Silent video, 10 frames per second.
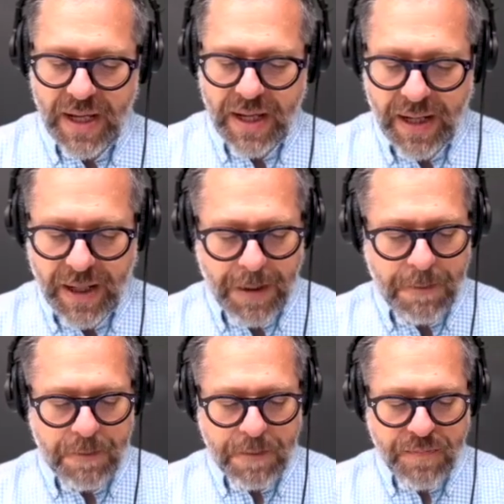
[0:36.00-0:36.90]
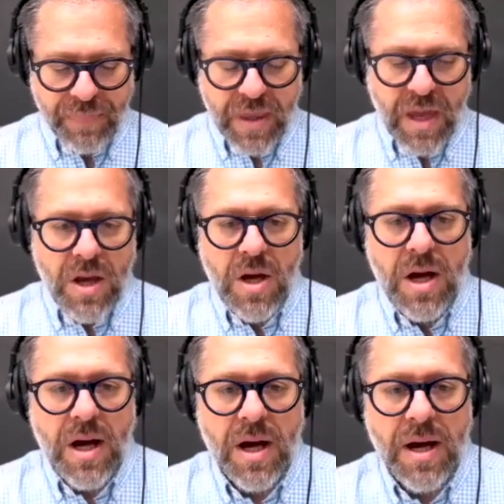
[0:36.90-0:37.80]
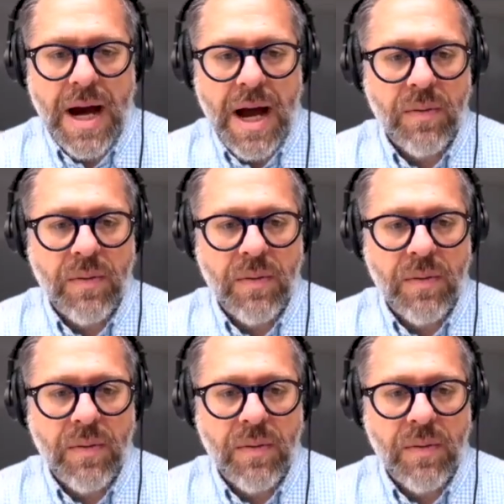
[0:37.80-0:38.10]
I